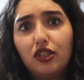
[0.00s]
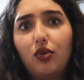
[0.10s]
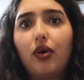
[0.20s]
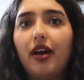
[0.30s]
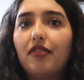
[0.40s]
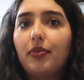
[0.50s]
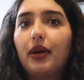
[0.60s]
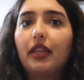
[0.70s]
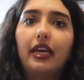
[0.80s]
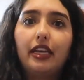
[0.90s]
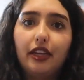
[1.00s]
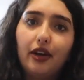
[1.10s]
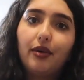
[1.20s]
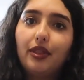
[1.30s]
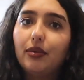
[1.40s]
or everybody, like, you
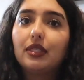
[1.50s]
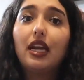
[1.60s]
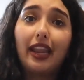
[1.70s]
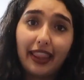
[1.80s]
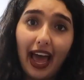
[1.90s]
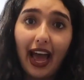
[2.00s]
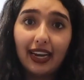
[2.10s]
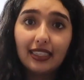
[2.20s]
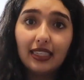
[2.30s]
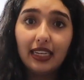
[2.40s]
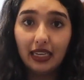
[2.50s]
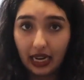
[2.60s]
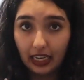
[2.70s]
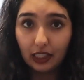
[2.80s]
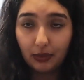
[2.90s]
know, there was none of that in
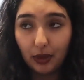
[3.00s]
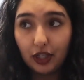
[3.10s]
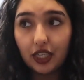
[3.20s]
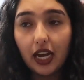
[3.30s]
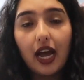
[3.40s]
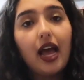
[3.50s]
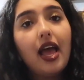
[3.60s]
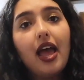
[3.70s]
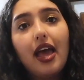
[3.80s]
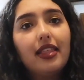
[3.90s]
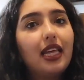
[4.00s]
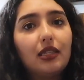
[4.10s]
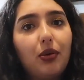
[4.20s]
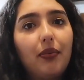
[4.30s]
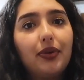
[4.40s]
ancient Persia. And that's
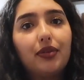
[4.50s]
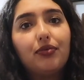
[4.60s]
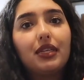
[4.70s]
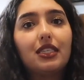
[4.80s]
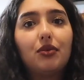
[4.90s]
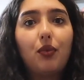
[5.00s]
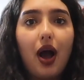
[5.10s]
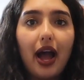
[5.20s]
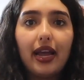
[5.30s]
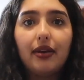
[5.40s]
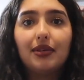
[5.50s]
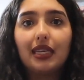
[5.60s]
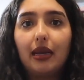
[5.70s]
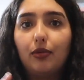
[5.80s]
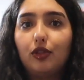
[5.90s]
probably the reason why it was
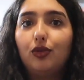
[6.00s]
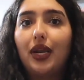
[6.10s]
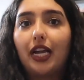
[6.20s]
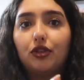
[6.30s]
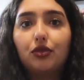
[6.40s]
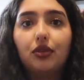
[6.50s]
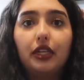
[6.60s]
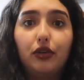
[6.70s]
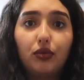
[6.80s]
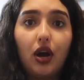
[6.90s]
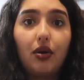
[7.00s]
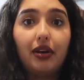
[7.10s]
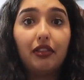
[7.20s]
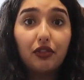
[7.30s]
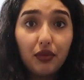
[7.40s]
able to naturally grow
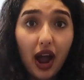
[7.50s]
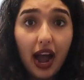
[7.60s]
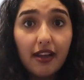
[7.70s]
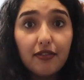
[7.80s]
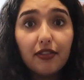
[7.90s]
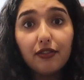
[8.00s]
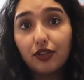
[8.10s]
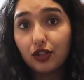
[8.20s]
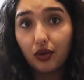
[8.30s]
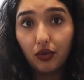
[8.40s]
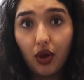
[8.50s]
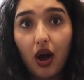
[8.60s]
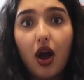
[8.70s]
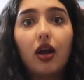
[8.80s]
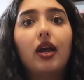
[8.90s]
and thrive for so
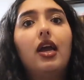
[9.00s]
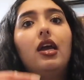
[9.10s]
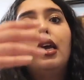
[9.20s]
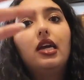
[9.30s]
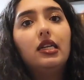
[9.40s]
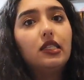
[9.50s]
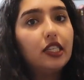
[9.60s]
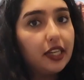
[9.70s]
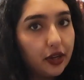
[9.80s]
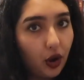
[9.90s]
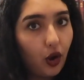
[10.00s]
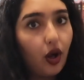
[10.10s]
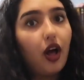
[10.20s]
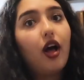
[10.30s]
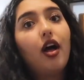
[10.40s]
long
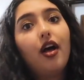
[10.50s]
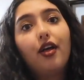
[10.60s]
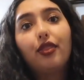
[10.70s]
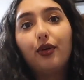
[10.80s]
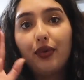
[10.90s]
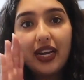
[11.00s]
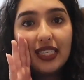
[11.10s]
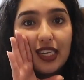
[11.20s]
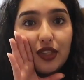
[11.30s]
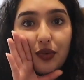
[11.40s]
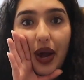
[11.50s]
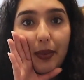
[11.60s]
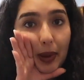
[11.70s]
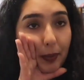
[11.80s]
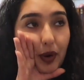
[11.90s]
until the racist white
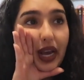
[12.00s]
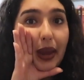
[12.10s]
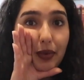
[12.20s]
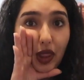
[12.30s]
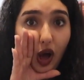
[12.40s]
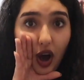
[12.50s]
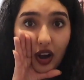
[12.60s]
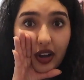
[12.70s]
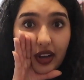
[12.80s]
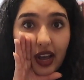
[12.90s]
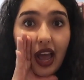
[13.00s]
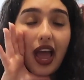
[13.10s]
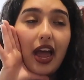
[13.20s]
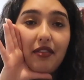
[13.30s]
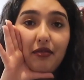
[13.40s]
people came along
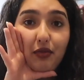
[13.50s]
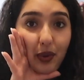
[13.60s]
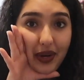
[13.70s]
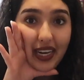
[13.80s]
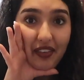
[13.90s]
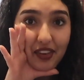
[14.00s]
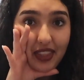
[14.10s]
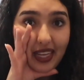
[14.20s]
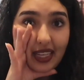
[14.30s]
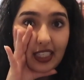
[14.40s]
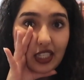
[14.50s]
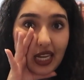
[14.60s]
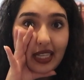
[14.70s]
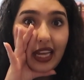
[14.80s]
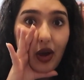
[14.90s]
and ruined everything, just
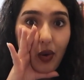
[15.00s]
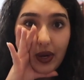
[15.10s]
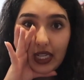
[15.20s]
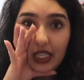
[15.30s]
like they always